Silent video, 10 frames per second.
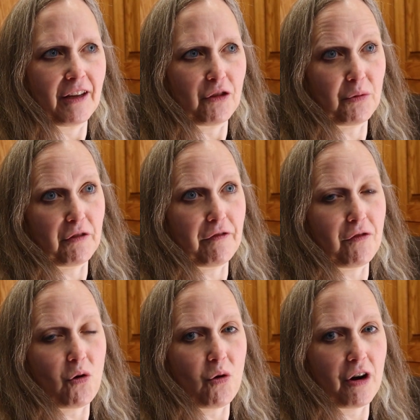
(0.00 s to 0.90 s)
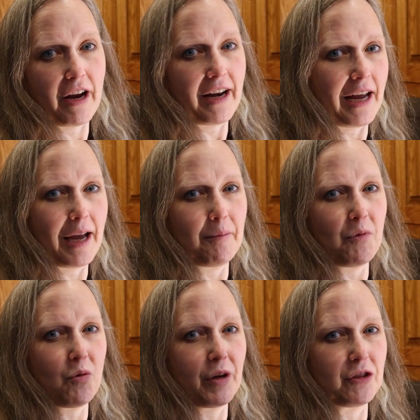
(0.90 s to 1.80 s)
three or four, and
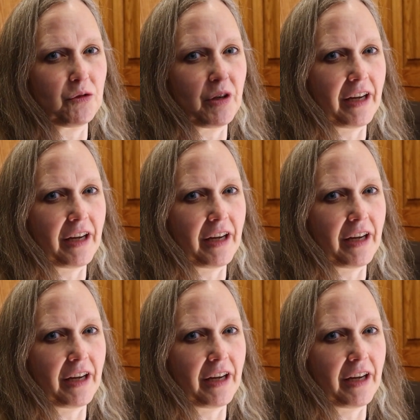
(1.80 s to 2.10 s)
I'm going to